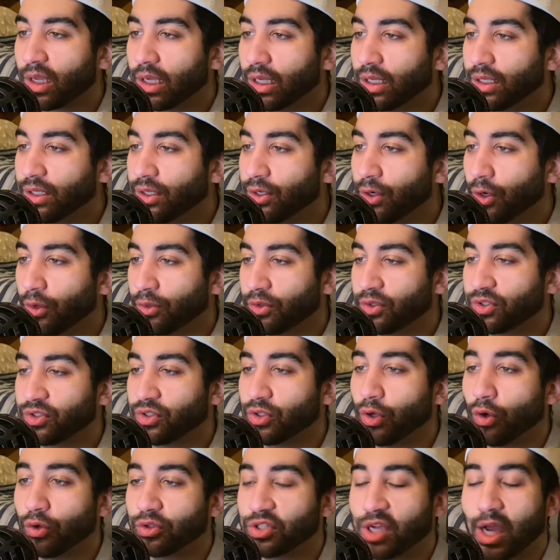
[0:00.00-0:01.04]
there's
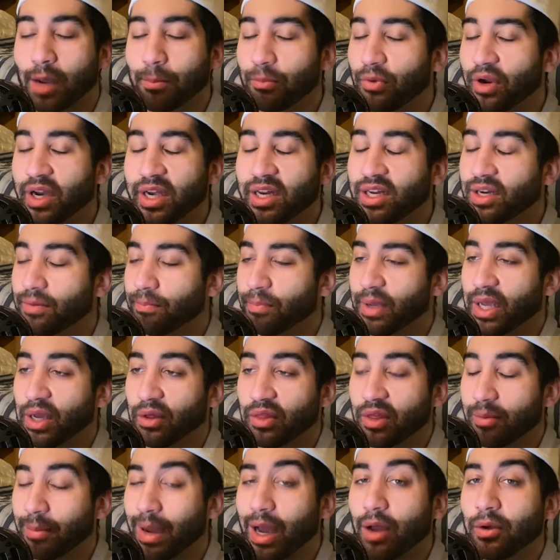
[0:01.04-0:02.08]
no Tom Brady to bail
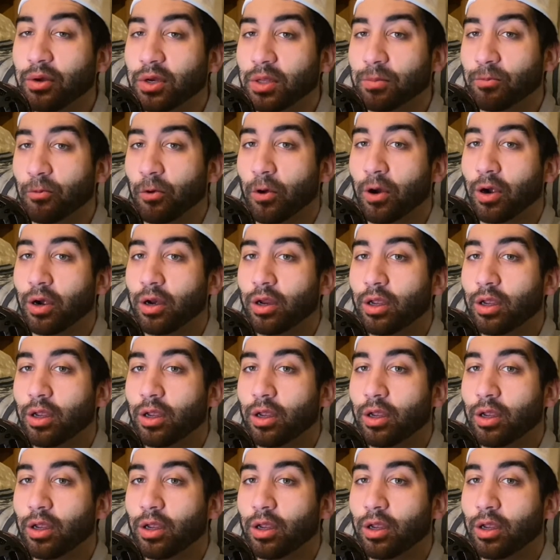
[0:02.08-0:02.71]
them out anymore.